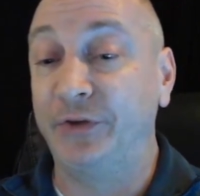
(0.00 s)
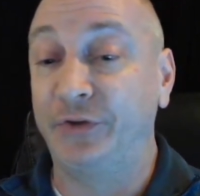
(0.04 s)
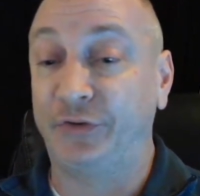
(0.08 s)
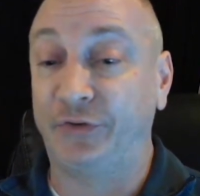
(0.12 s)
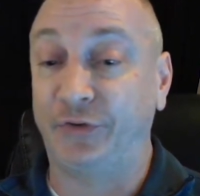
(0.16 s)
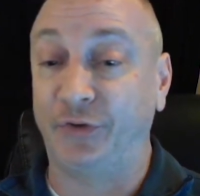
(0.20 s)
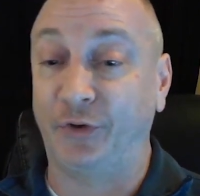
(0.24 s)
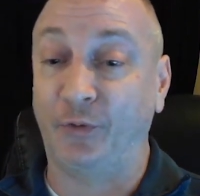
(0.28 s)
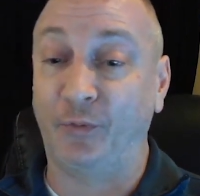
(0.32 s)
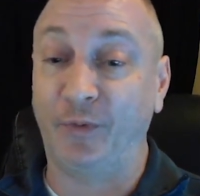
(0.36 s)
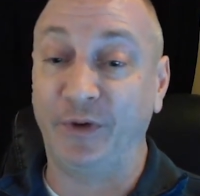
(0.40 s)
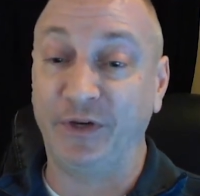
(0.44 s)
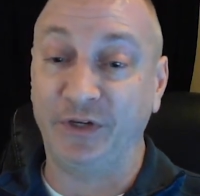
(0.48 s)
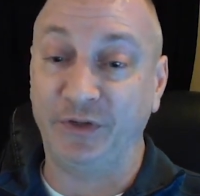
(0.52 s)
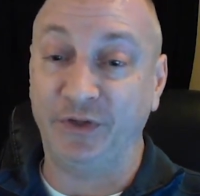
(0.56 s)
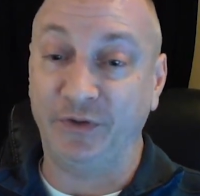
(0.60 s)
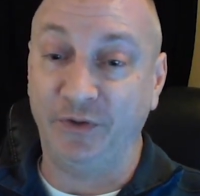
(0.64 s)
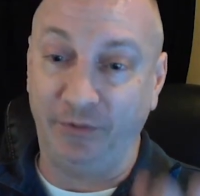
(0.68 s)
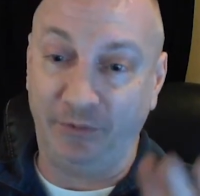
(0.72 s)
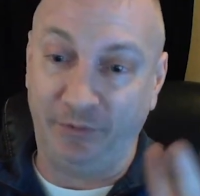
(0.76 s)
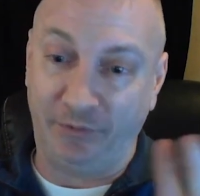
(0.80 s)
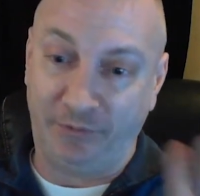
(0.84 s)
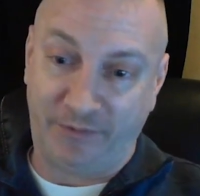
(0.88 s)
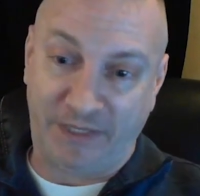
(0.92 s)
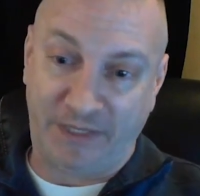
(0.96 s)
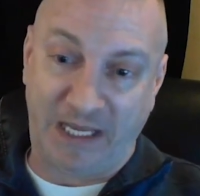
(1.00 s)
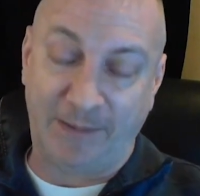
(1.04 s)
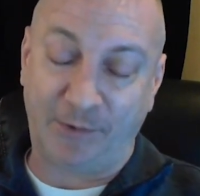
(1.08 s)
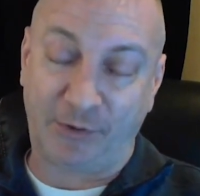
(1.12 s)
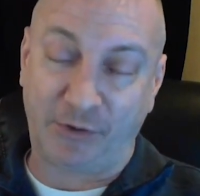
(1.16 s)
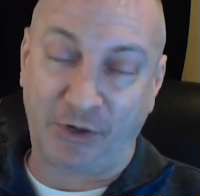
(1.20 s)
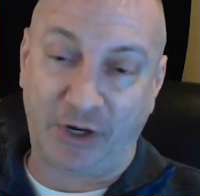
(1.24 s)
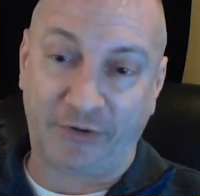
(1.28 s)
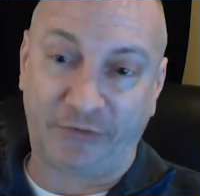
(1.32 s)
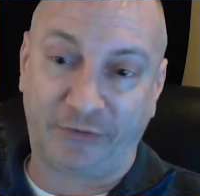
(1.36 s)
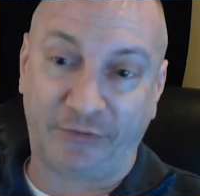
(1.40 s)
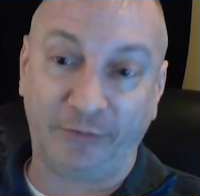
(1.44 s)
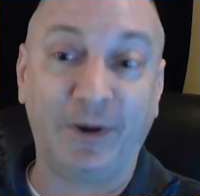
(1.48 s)
So when you came
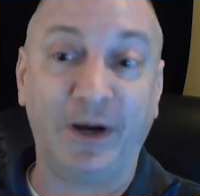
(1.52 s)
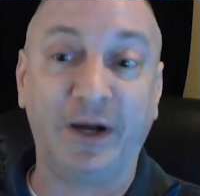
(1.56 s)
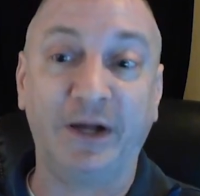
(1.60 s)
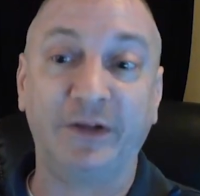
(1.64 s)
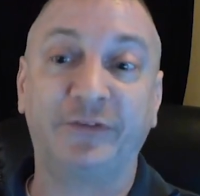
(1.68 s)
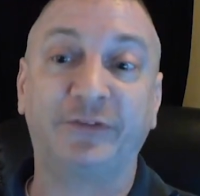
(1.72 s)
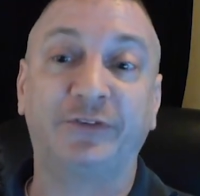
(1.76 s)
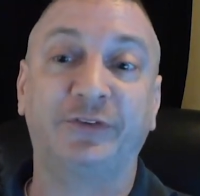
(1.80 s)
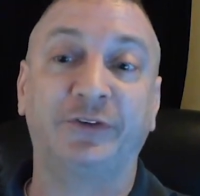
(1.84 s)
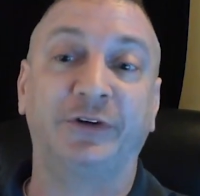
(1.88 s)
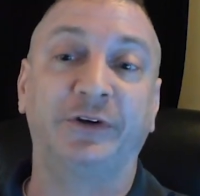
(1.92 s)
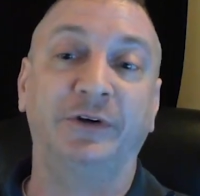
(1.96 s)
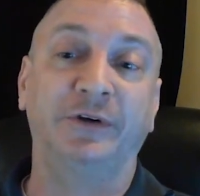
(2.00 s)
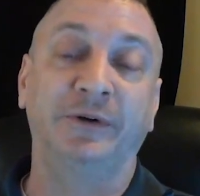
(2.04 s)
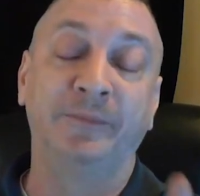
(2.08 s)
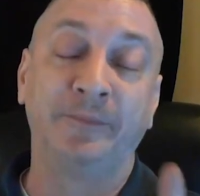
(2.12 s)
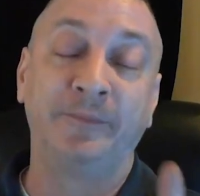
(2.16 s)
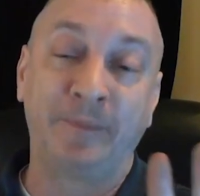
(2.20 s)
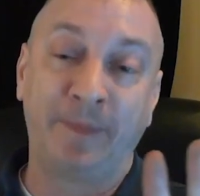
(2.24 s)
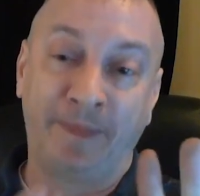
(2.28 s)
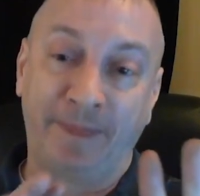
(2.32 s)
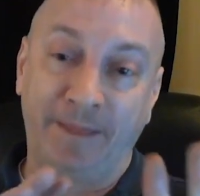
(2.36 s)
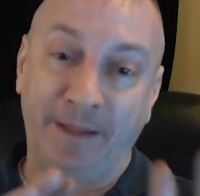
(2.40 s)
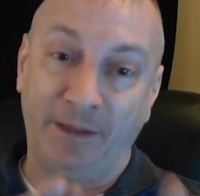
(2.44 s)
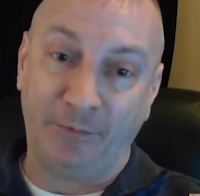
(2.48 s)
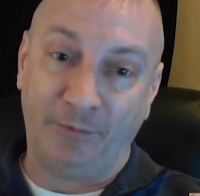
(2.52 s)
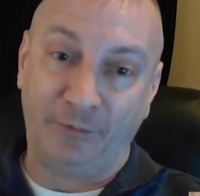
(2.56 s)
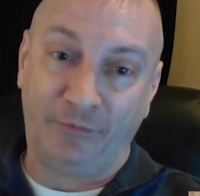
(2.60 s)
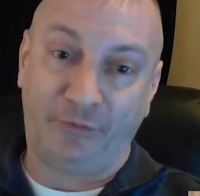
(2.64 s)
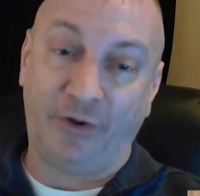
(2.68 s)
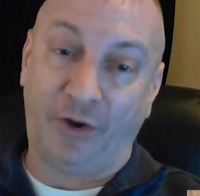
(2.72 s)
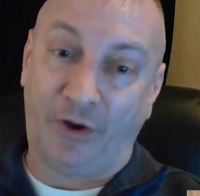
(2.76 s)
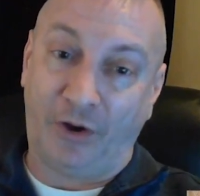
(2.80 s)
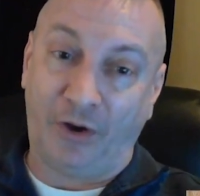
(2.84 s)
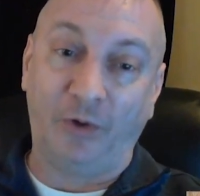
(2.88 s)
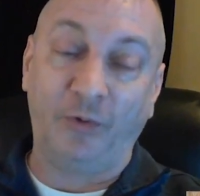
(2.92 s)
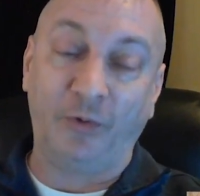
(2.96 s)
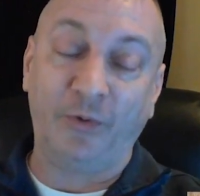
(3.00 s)
across a monster, it was
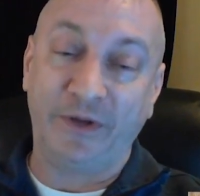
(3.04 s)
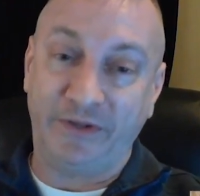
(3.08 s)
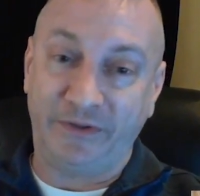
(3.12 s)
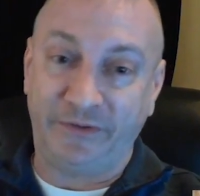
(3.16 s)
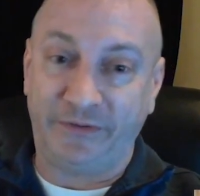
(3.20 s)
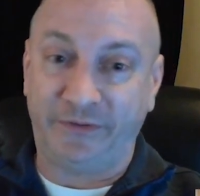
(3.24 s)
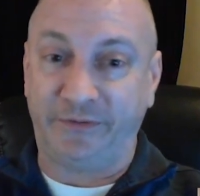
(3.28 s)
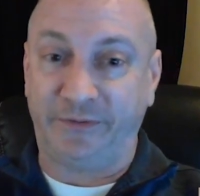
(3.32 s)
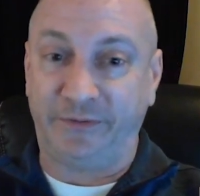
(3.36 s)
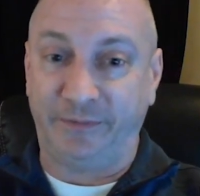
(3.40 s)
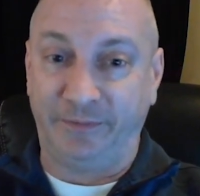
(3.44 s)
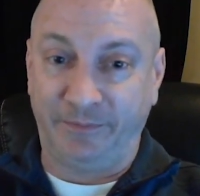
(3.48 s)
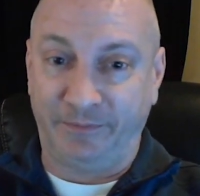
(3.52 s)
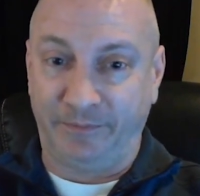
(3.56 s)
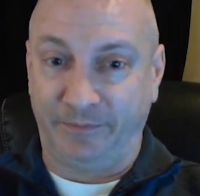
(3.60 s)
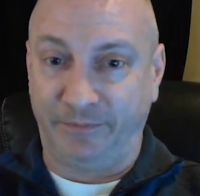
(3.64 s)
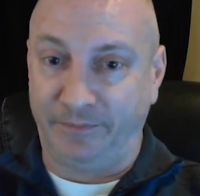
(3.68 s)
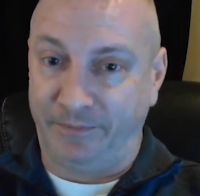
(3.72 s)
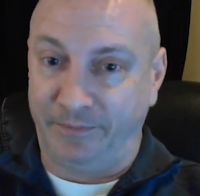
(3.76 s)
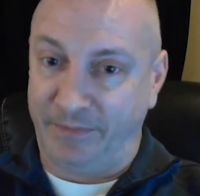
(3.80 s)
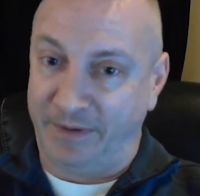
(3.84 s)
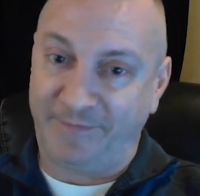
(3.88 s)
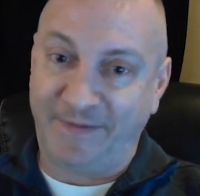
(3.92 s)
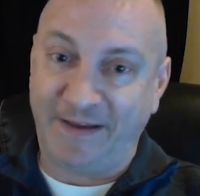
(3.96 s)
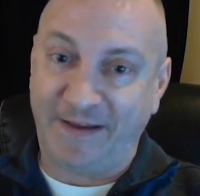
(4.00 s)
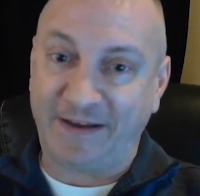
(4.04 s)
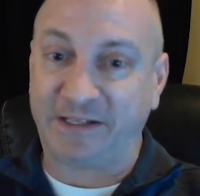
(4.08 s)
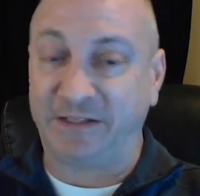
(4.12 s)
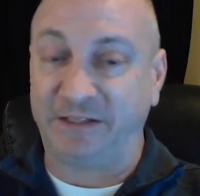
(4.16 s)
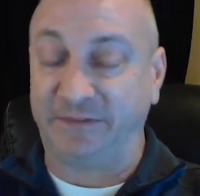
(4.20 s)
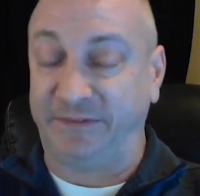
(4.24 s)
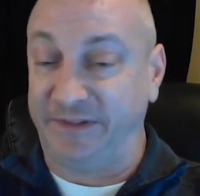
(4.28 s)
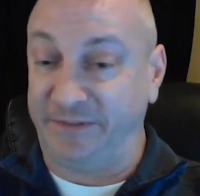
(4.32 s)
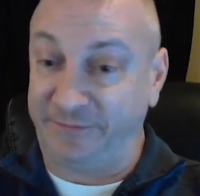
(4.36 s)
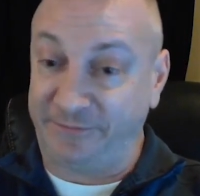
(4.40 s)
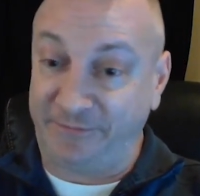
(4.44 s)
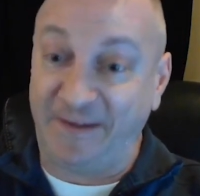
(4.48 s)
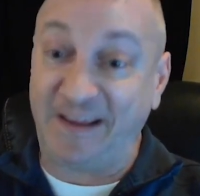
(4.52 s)
always
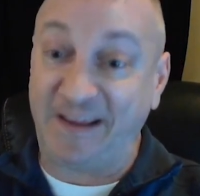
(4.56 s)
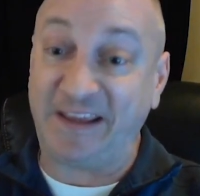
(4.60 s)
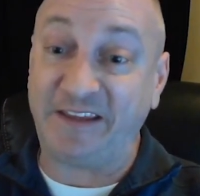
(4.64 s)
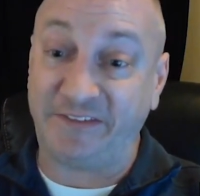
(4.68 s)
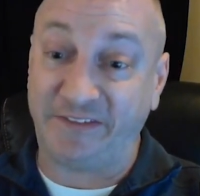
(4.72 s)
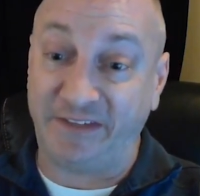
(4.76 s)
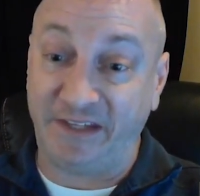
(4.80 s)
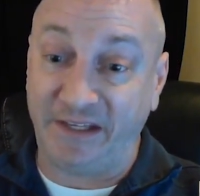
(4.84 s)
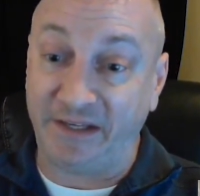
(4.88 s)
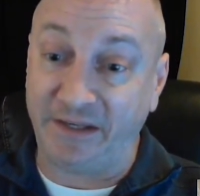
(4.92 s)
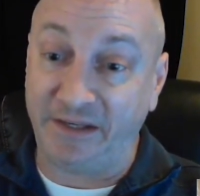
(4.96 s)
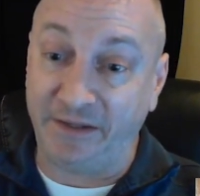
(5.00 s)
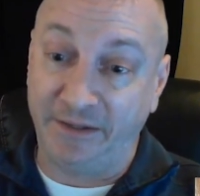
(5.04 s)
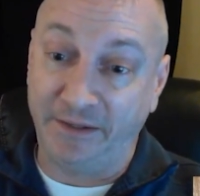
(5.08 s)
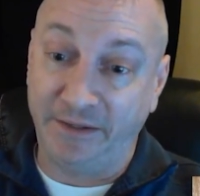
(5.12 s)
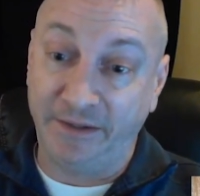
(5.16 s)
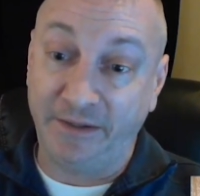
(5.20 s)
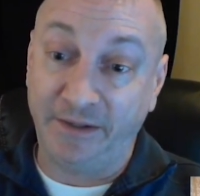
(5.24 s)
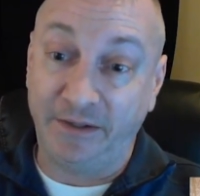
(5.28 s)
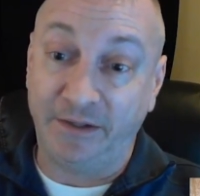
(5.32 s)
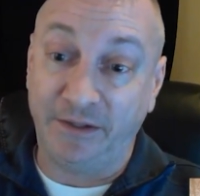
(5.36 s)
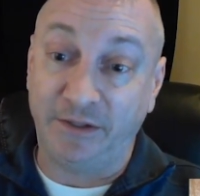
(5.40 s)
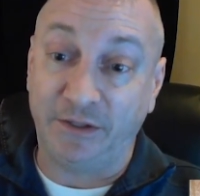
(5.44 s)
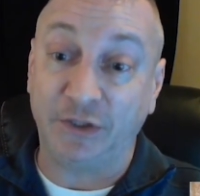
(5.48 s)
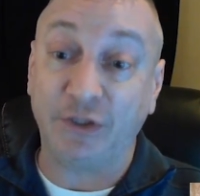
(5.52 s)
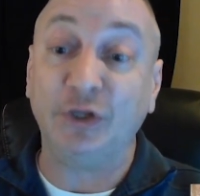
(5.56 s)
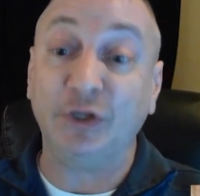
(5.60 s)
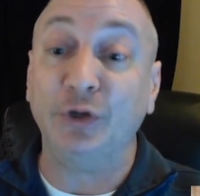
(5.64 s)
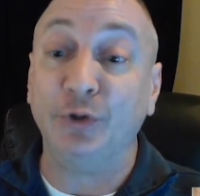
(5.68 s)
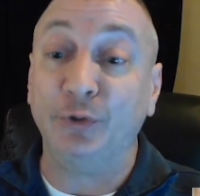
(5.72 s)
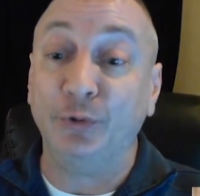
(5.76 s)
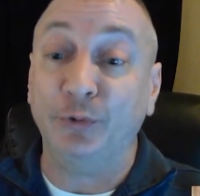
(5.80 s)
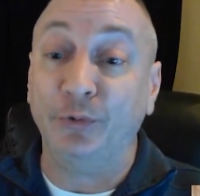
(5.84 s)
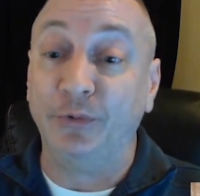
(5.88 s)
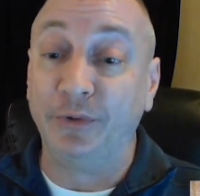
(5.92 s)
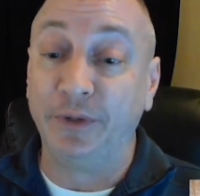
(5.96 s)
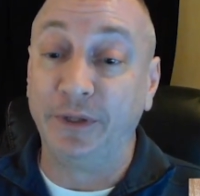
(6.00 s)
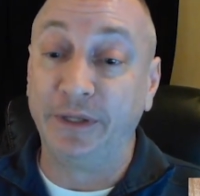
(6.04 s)
effectively facing
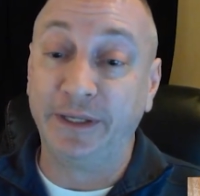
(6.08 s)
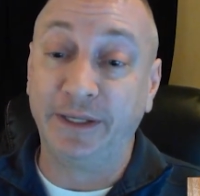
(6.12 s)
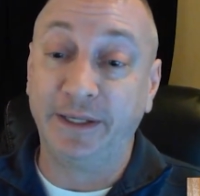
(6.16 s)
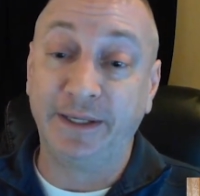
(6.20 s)
you.